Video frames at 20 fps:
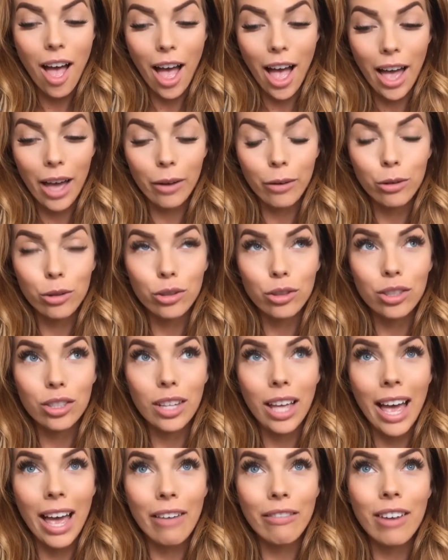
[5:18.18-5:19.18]

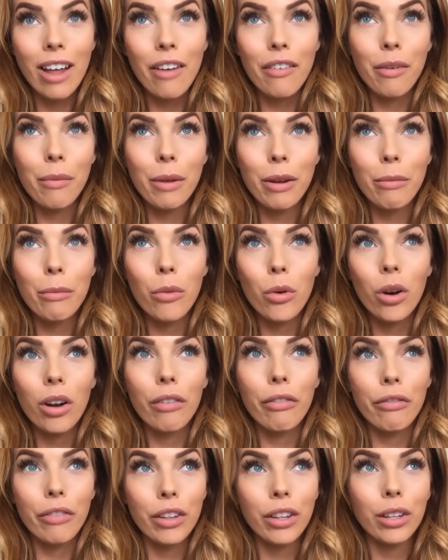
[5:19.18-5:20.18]
I've never been
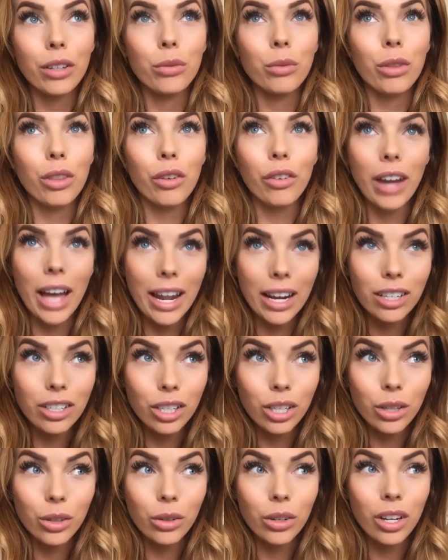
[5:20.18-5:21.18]
more filled with
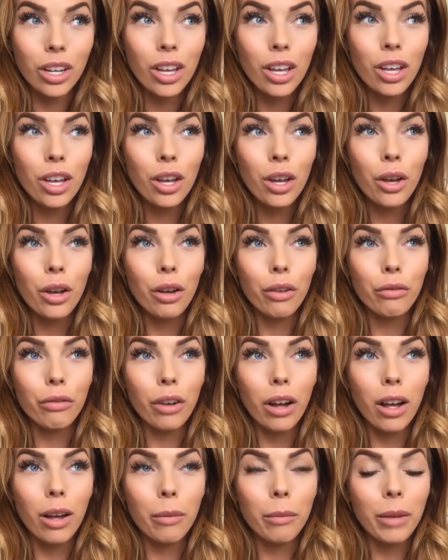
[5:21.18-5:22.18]
gratitude
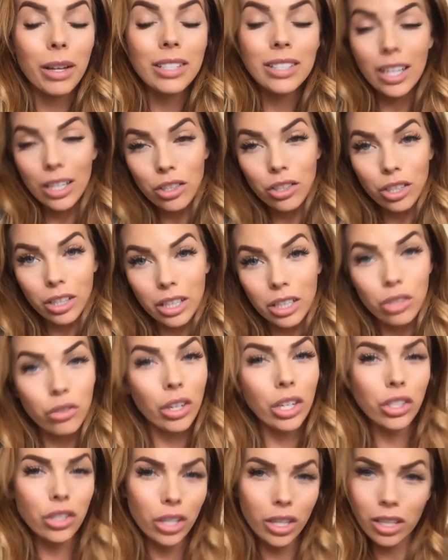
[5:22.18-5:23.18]
from essentially
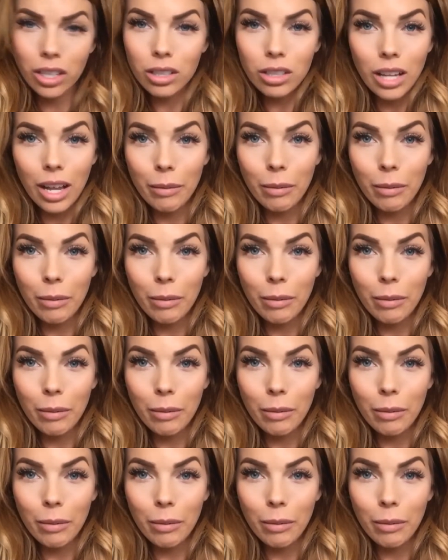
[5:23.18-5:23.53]
strangers.